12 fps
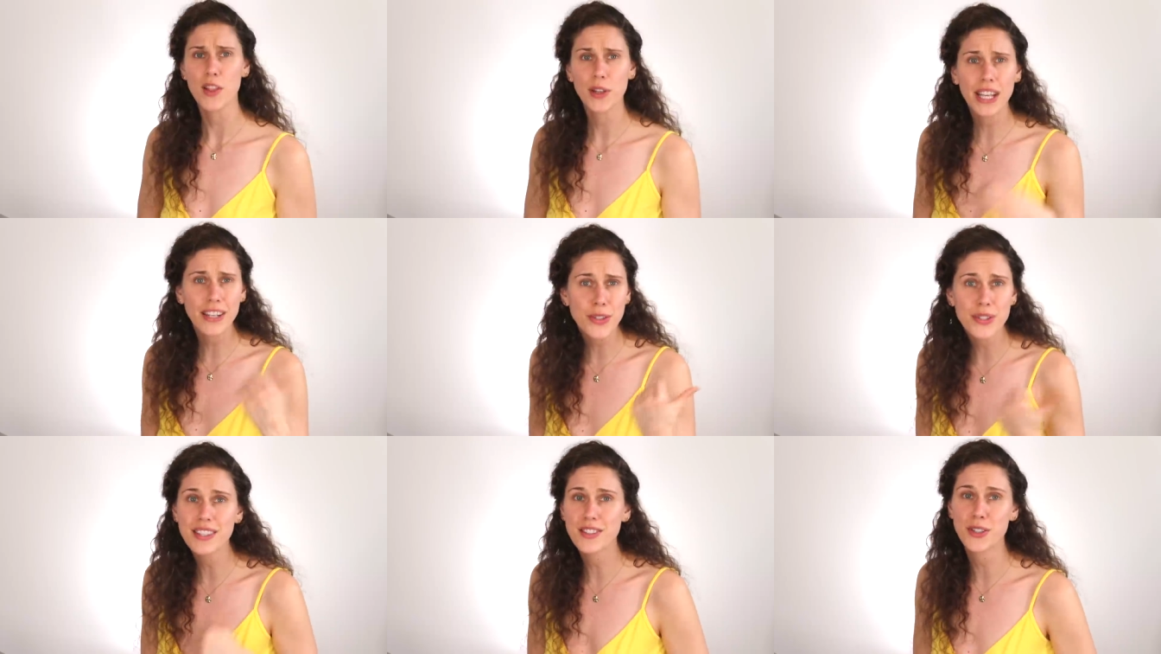Look at your
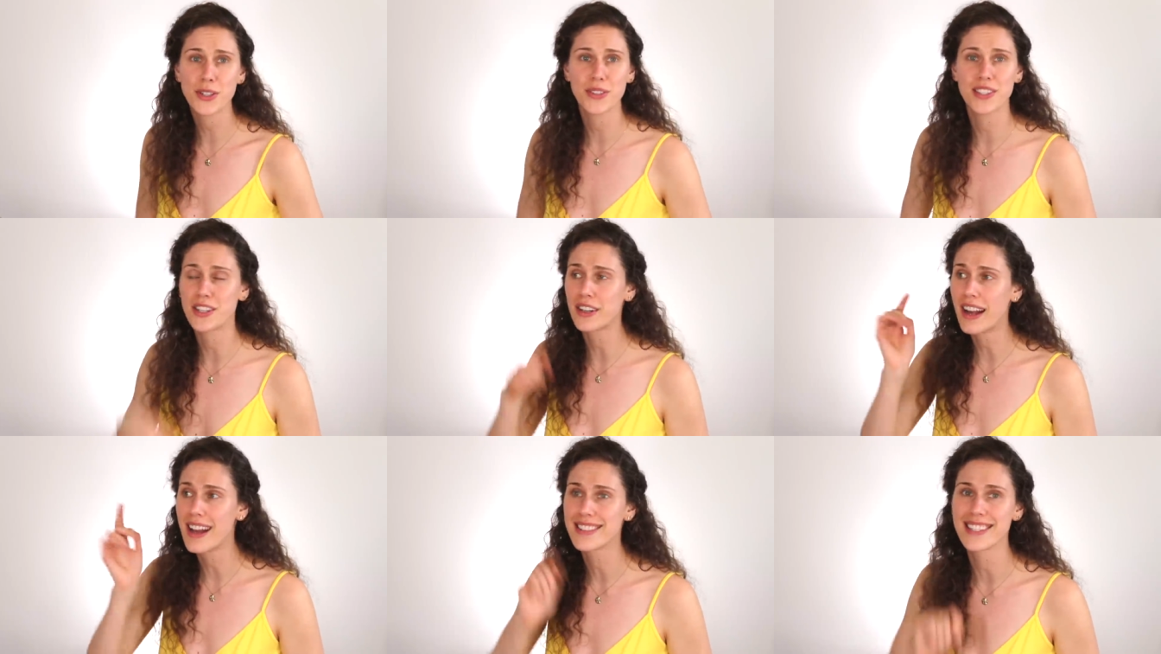sisters, your
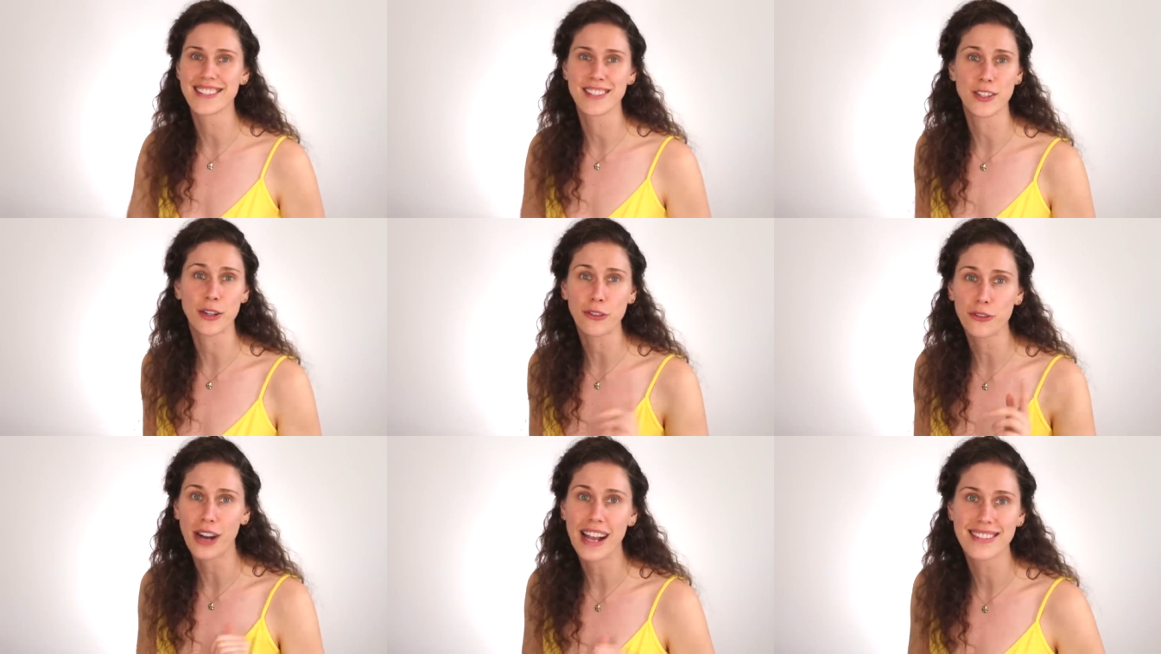cousins, your
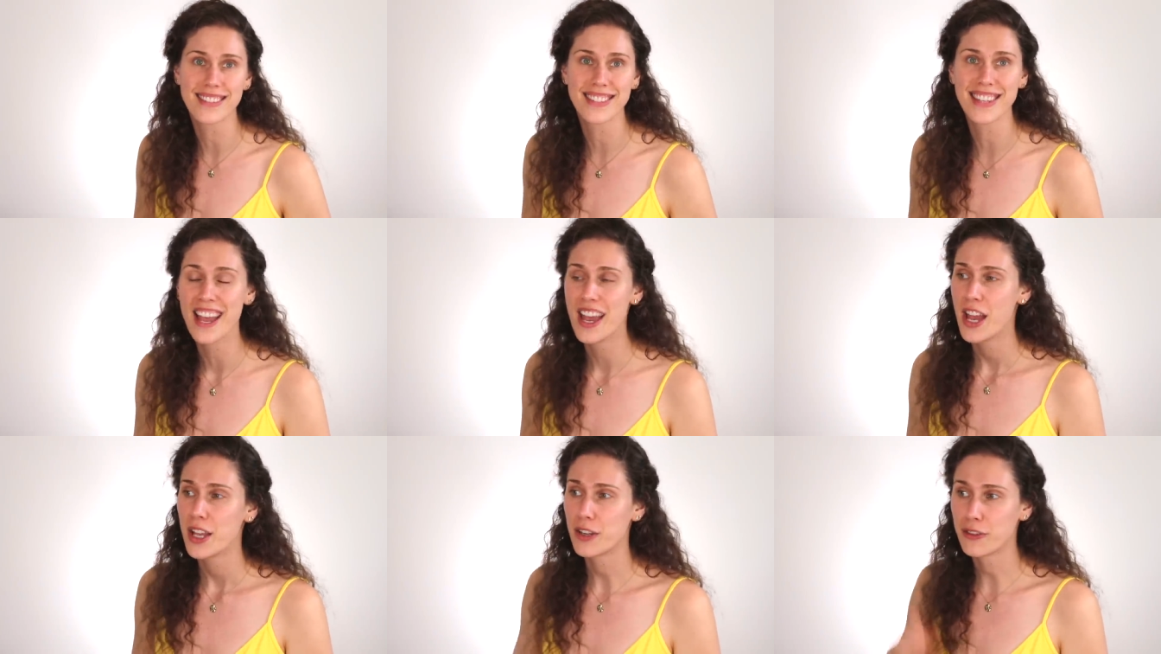friends,
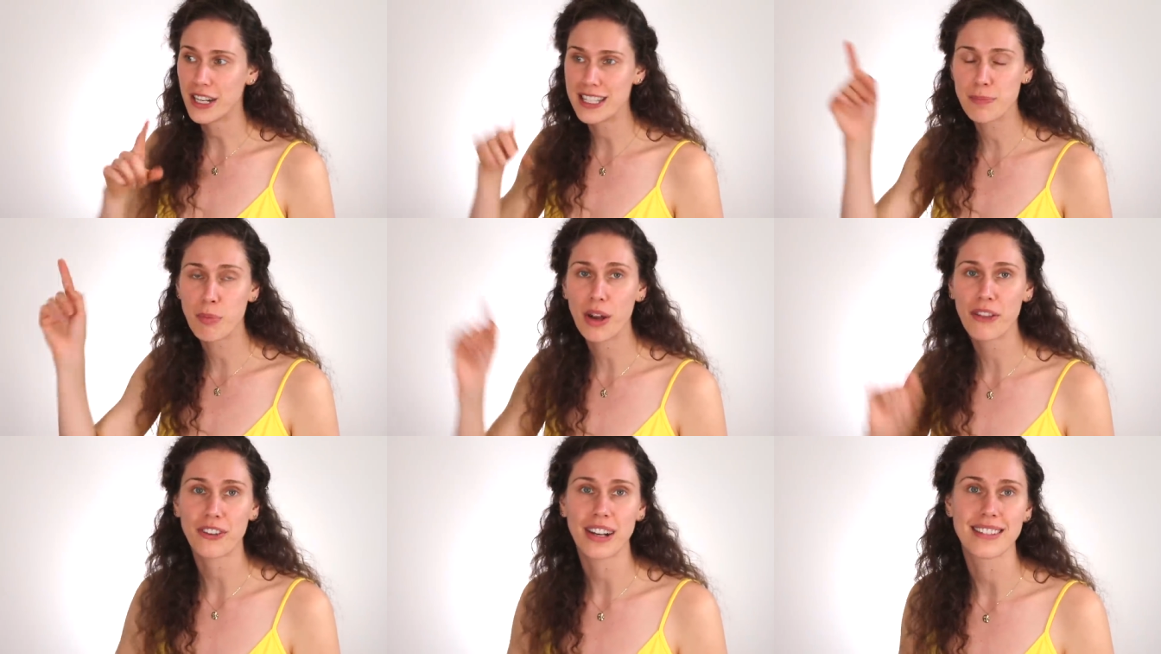your friends'
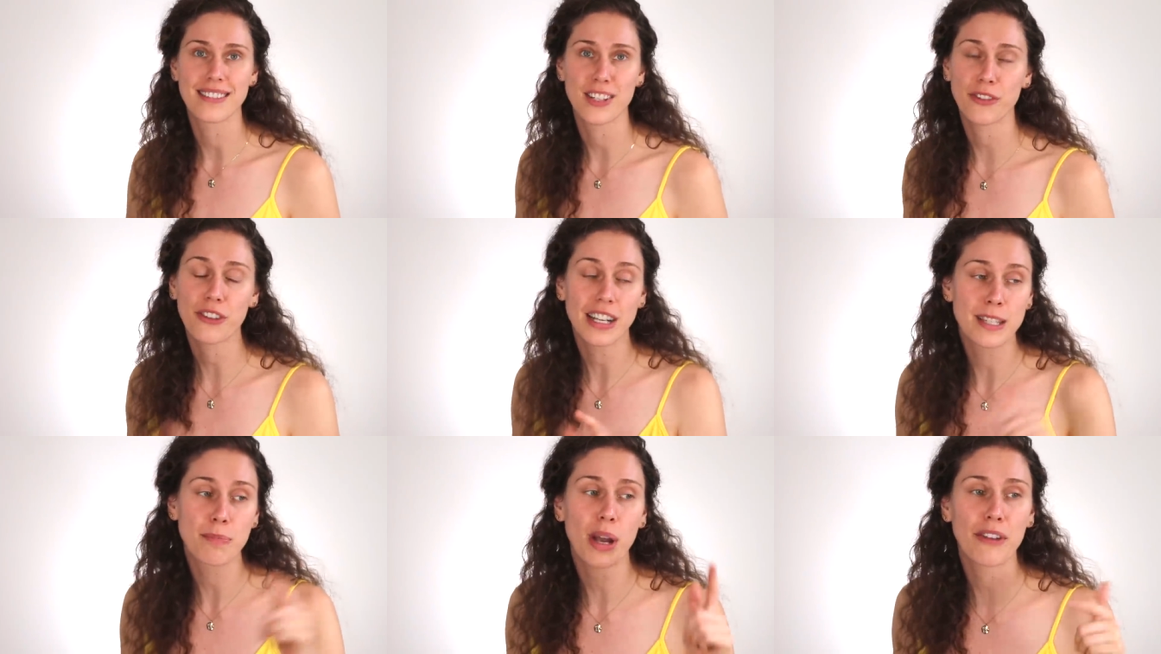boyfriends, your
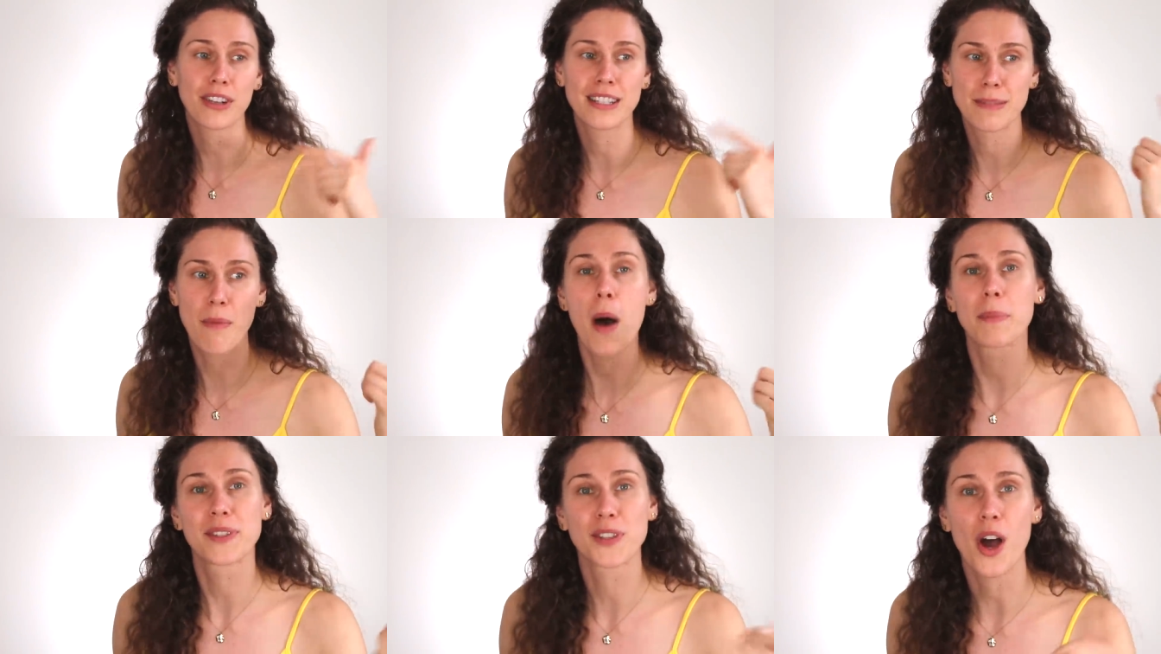friends' boyfriends'
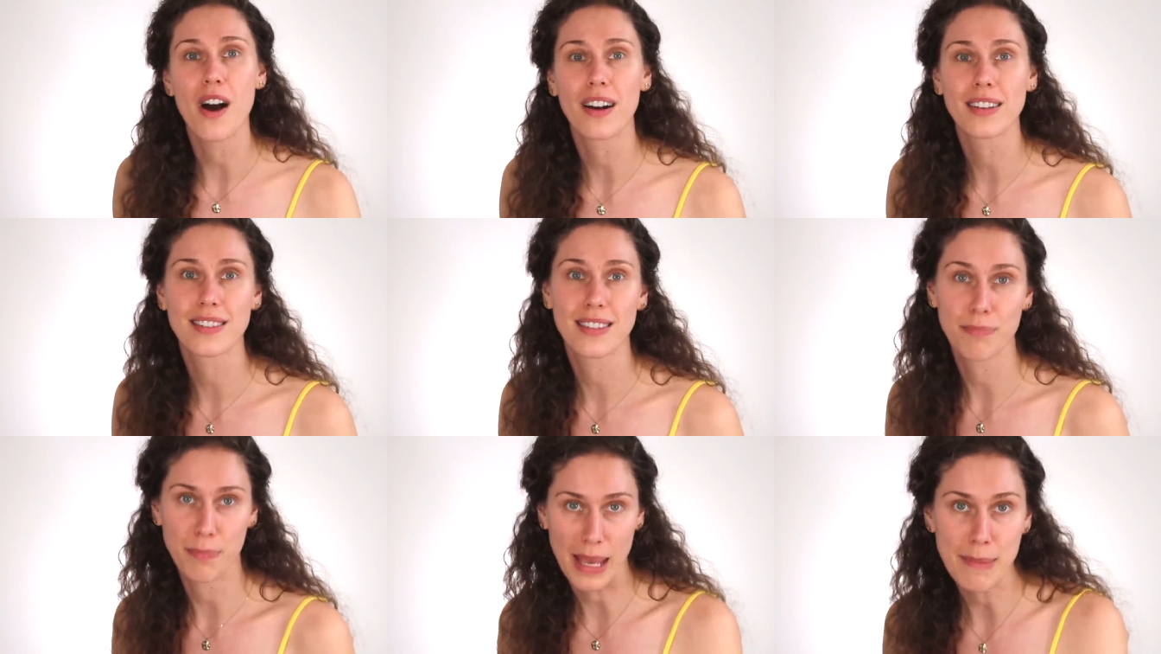moms, dogs,
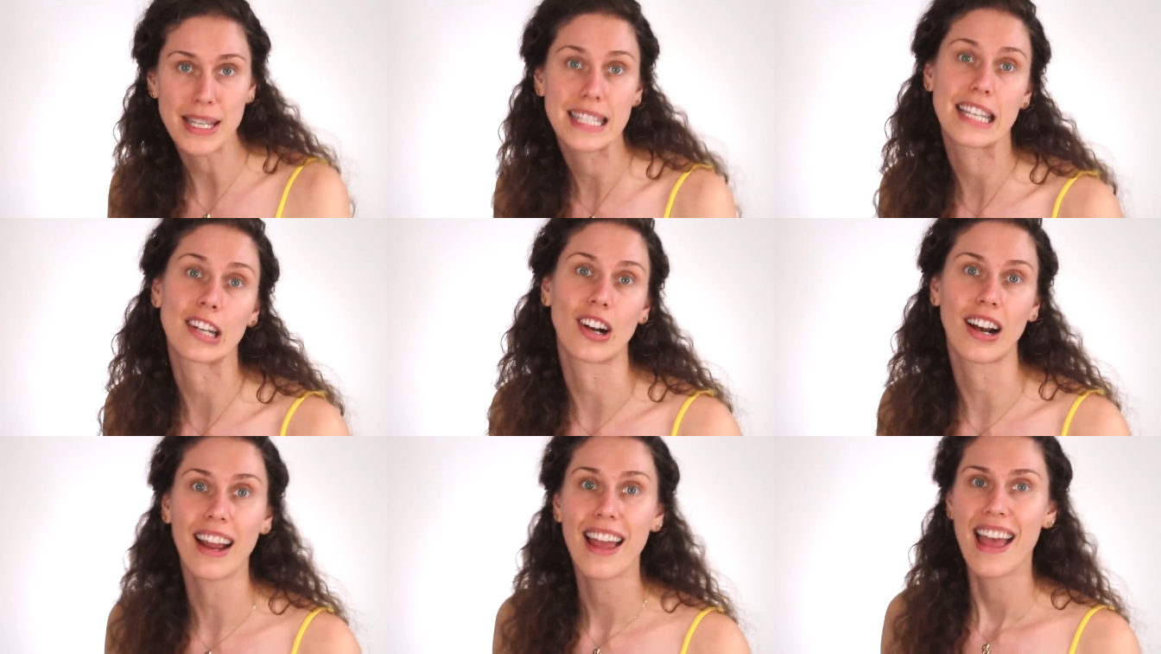babysitter.